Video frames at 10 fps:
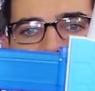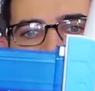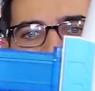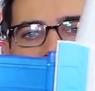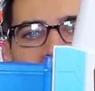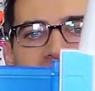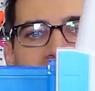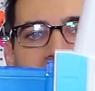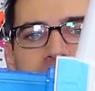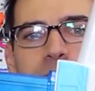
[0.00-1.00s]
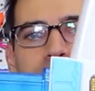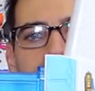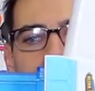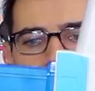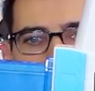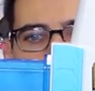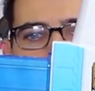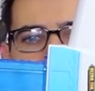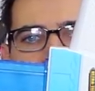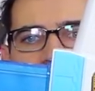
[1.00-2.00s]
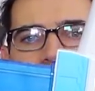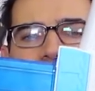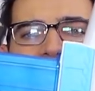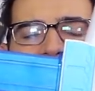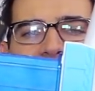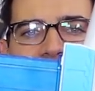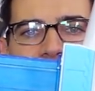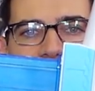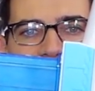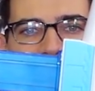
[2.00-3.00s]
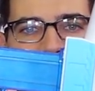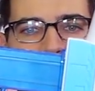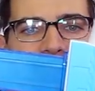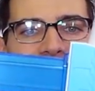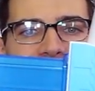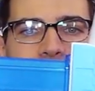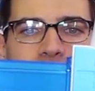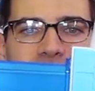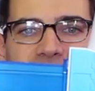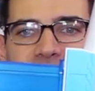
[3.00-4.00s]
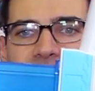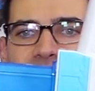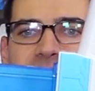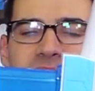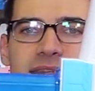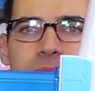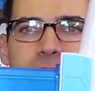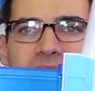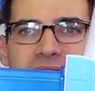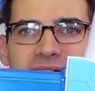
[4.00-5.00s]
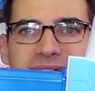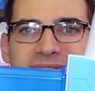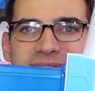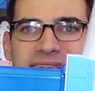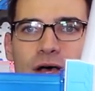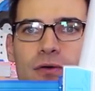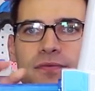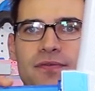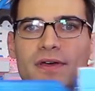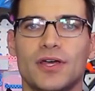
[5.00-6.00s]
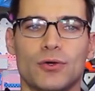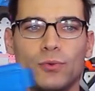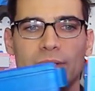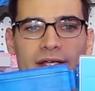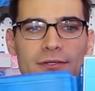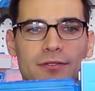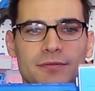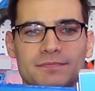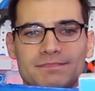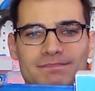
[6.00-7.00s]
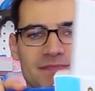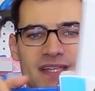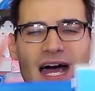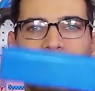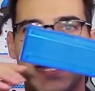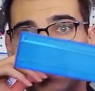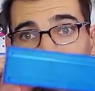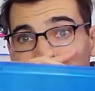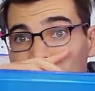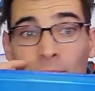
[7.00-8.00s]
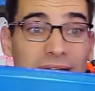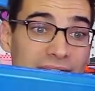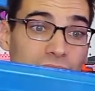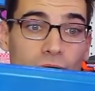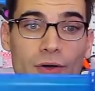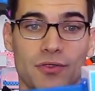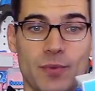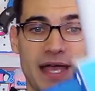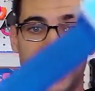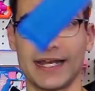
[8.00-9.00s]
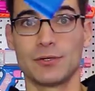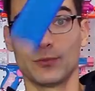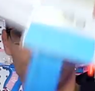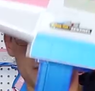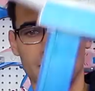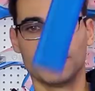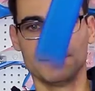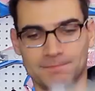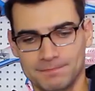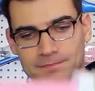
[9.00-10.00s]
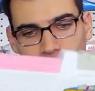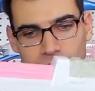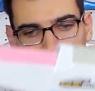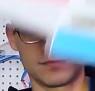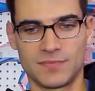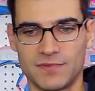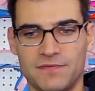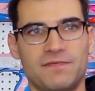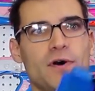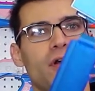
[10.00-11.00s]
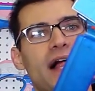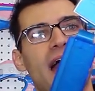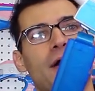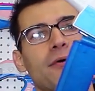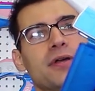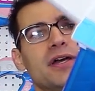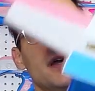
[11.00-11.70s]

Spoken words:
If I push the mag or the mag adapter in, the mag itself will not go in all the way, and it will fall out